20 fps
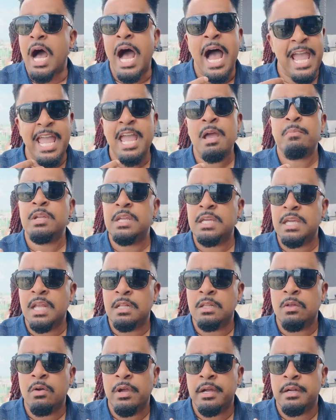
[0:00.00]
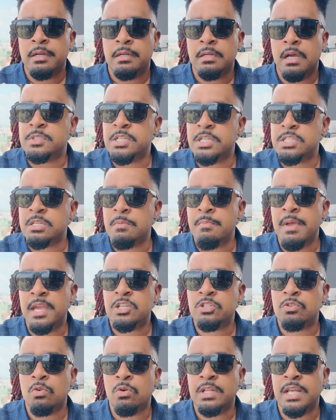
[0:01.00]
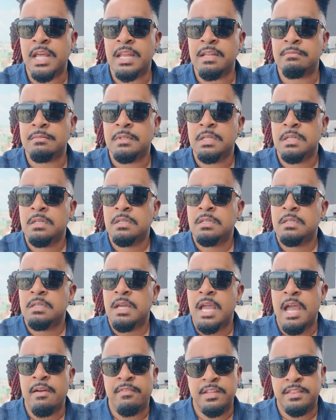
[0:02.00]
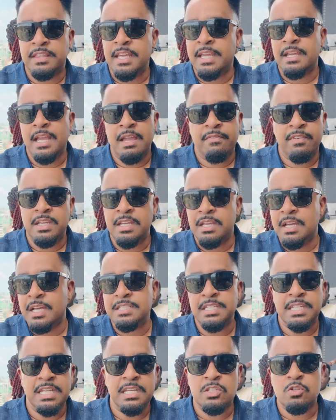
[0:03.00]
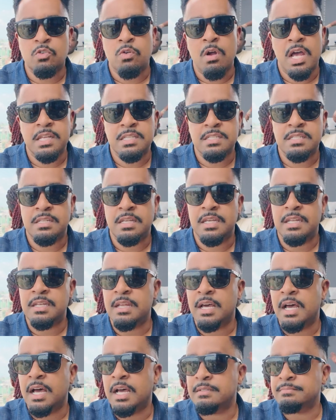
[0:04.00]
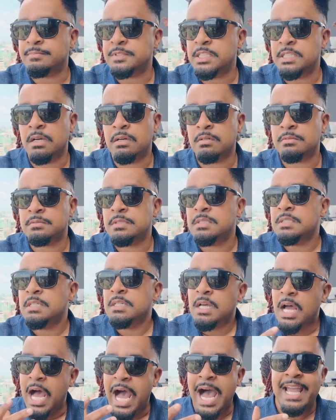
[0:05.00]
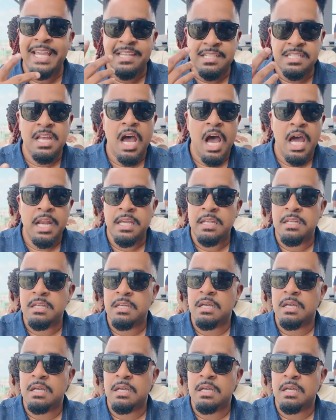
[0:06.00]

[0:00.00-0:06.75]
I am going to get a lawyer just to make sure that every T is crossed and I is dotted.